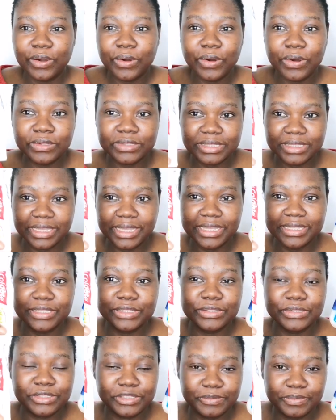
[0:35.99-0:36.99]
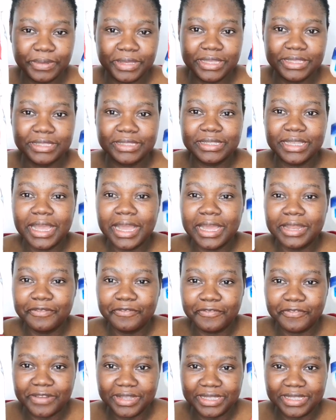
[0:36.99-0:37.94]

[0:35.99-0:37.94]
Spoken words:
Colgate toothpaste and